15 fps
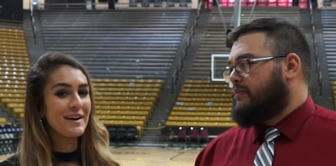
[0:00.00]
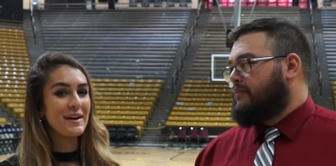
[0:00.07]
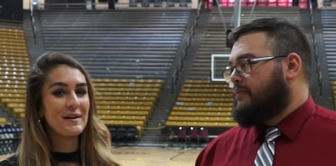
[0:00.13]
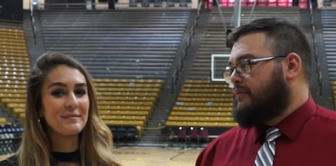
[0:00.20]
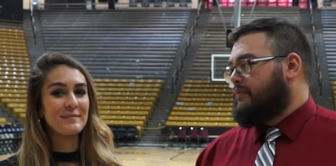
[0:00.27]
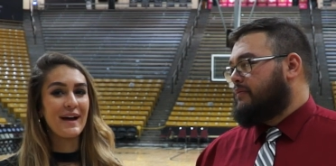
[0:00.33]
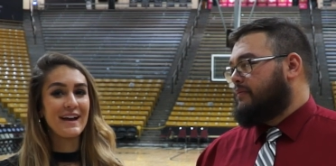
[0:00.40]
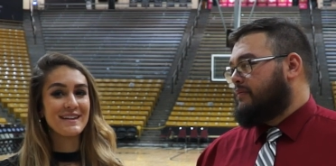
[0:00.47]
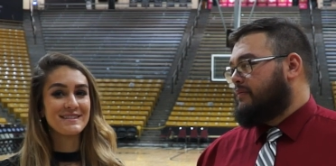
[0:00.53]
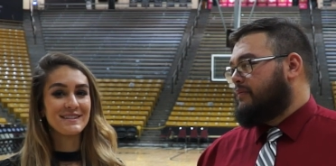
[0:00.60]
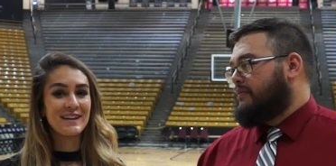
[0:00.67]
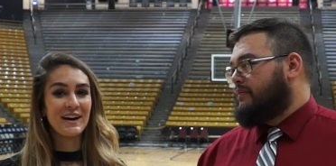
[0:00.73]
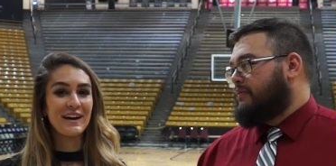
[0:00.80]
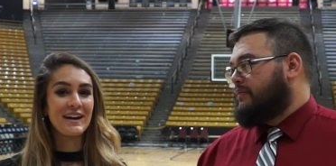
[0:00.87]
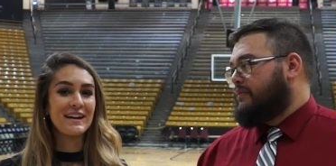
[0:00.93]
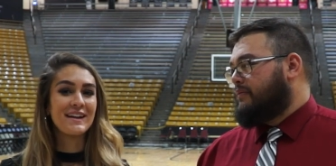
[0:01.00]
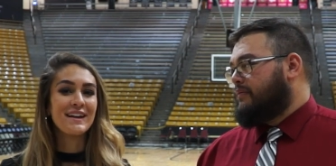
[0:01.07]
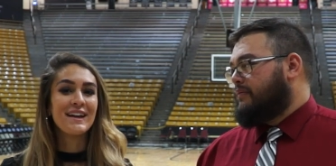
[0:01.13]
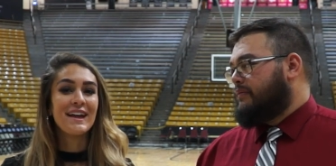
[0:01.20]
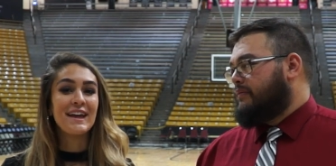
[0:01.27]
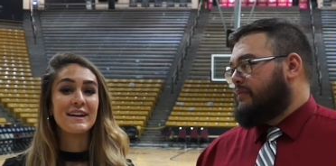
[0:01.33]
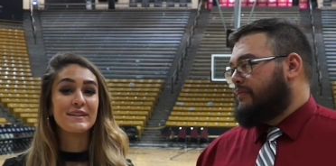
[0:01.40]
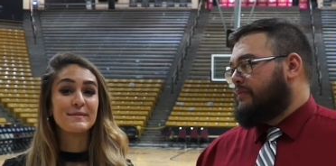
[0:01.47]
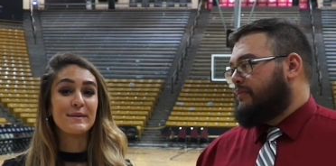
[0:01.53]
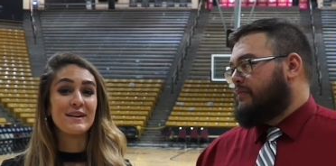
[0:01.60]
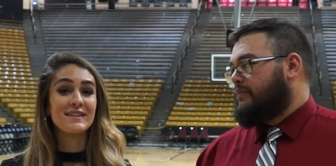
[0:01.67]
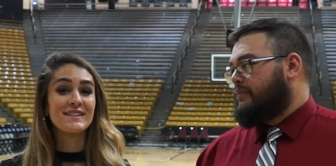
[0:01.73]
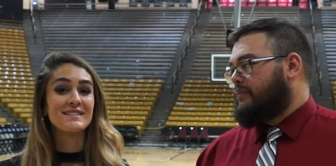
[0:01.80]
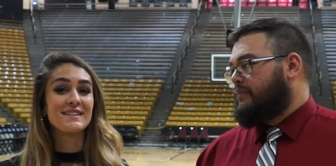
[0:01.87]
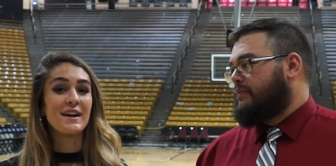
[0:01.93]
Speaker 1: um, as young and
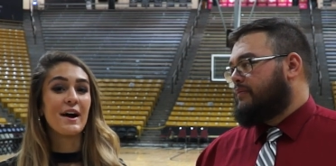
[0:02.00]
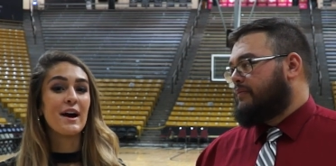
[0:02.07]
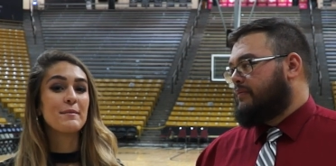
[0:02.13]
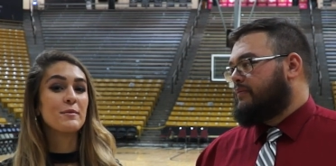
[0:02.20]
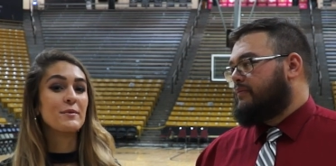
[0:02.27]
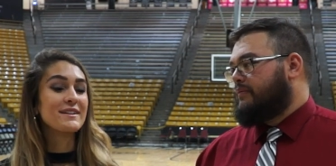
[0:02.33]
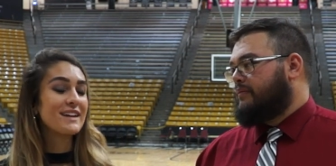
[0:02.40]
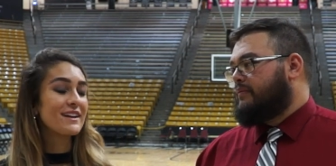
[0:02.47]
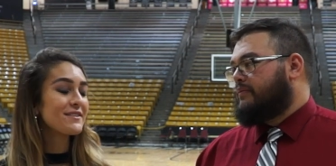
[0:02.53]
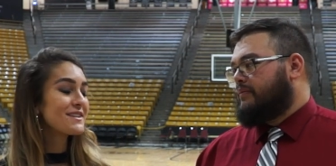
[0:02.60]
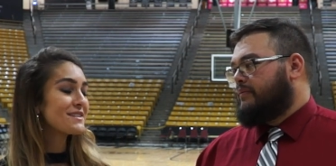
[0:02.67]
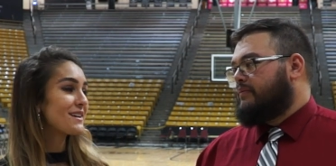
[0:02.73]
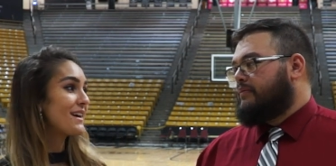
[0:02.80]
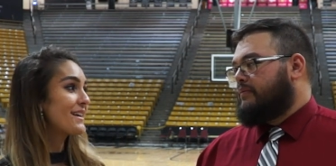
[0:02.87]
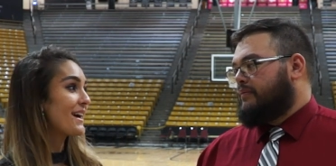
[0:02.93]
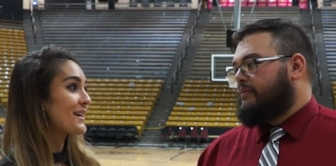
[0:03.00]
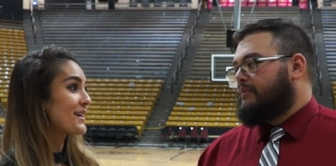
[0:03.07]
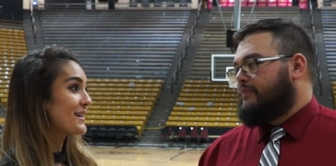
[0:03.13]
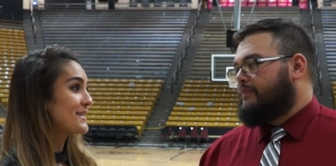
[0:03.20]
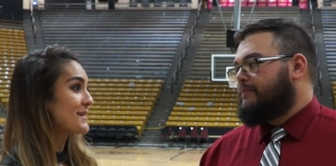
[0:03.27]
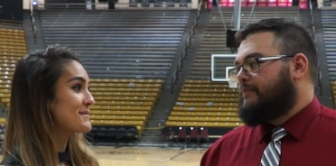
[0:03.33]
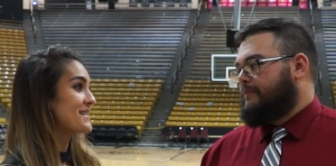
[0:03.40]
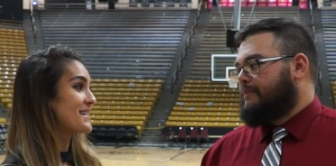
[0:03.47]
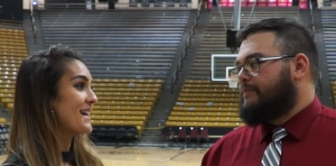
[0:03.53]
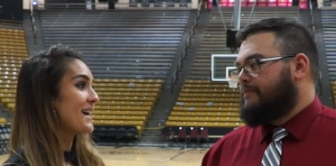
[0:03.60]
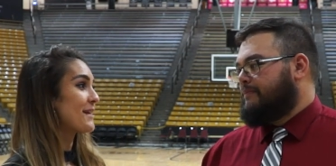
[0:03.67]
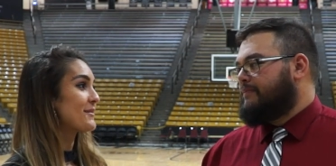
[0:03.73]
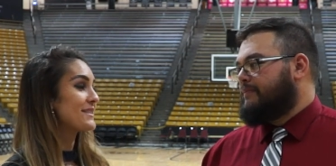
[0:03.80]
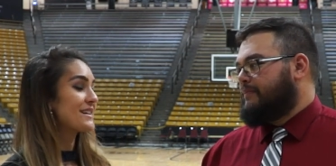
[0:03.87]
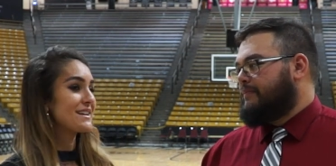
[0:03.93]
inexperienced as they are. But we definitely saw that hurt them today
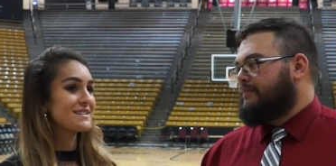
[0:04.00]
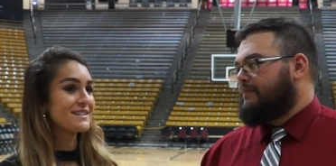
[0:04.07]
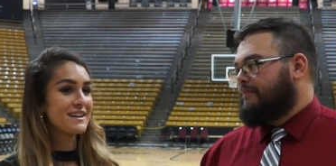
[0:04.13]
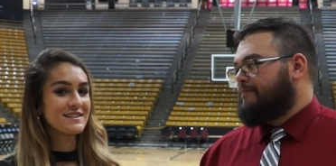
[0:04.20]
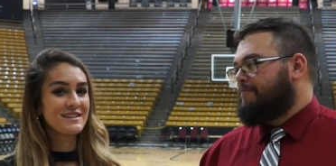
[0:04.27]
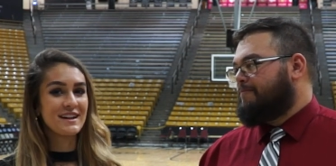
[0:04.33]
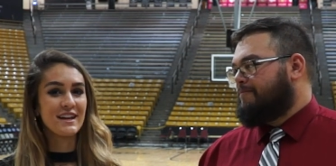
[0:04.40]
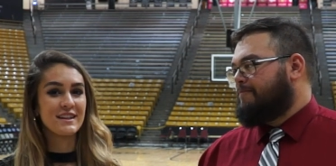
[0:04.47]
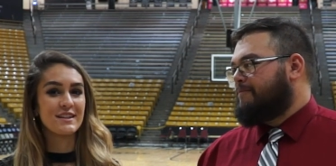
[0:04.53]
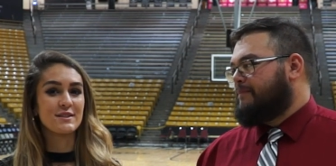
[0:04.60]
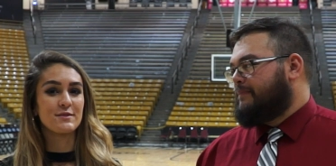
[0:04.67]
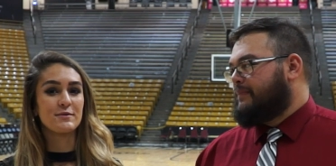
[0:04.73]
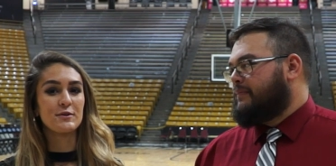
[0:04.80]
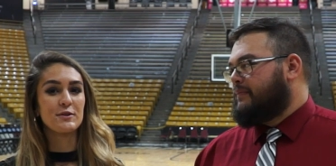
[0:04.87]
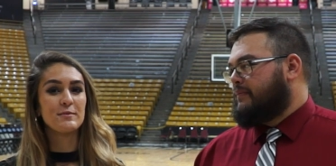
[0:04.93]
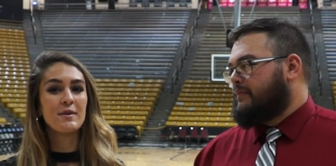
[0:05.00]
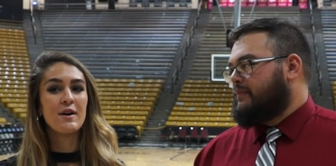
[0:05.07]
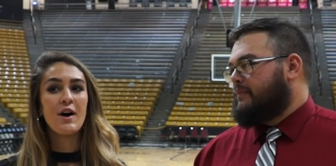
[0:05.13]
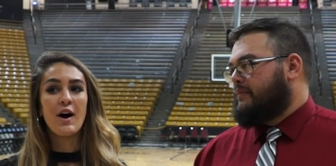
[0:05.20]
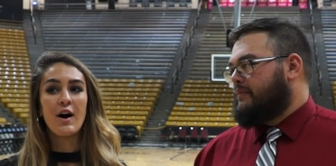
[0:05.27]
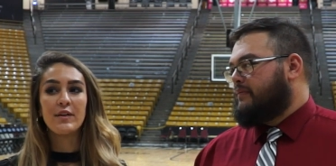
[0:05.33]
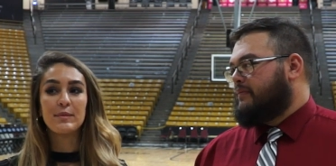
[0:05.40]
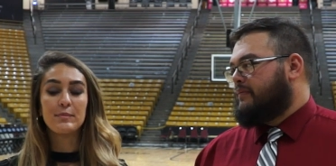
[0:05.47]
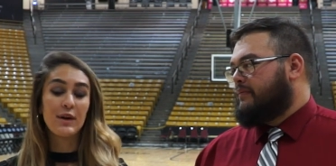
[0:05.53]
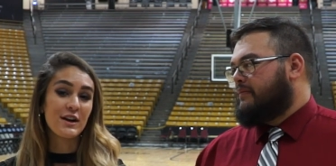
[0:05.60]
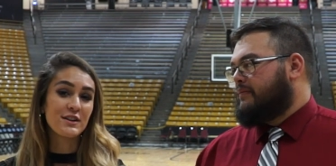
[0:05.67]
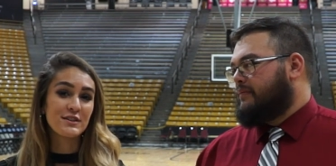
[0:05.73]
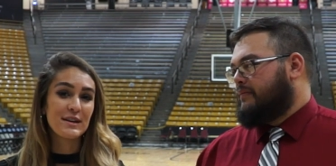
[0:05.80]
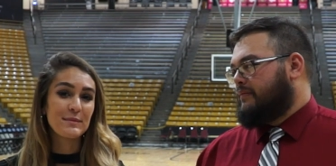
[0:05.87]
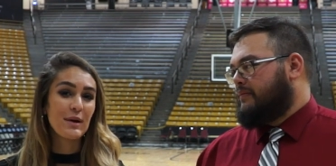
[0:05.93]
with the intensity in this room, all the
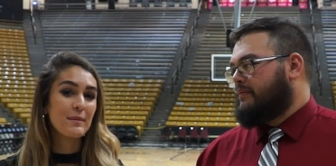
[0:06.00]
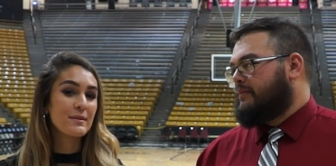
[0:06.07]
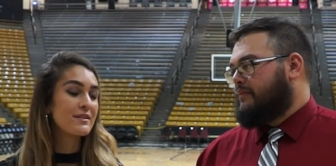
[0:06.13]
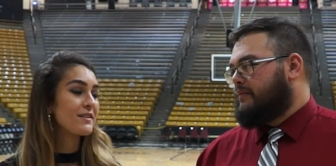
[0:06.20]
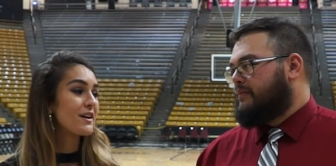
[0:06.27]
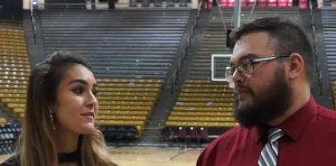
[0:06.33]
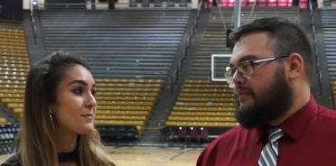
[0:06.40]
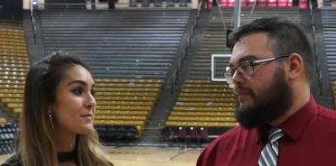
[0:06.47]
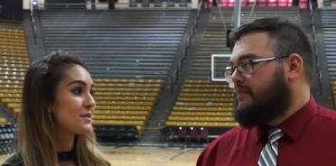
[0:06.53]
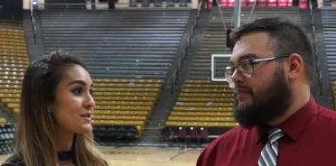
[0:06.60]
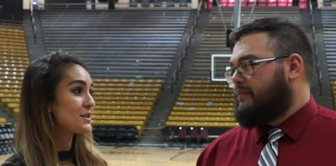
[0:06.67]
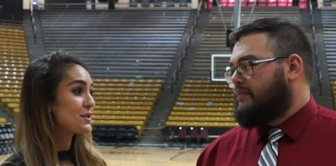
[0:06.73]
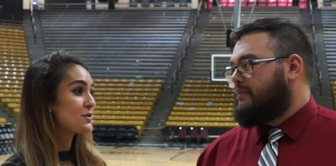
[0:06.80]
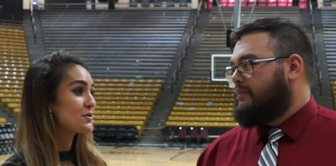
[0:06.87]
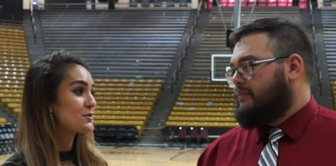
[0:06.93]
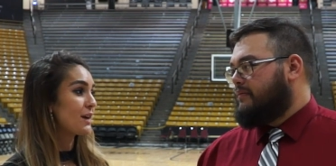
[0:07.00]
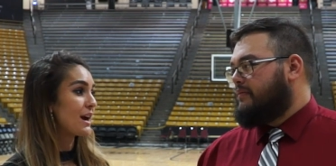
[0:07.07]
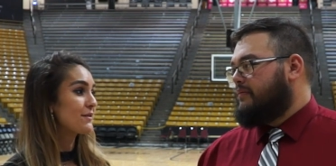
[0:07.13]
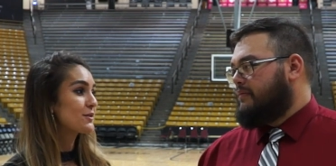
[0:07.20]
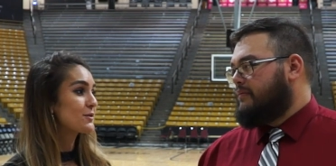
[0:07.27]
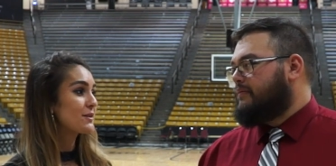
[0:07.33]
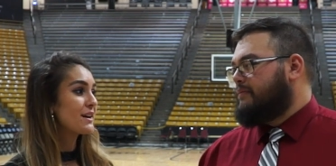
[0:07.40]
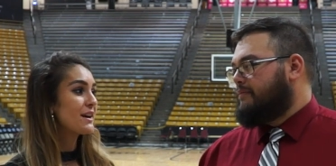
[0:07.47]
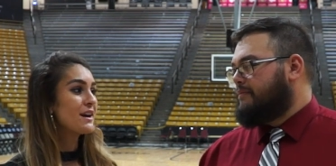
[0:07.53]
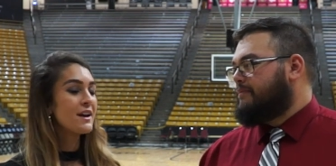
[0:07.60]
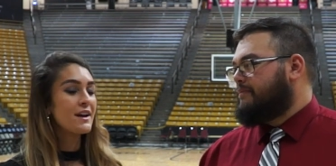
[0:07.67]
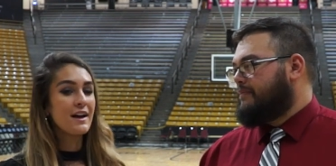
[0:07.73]
pressure they probably felt from this huge rivalry.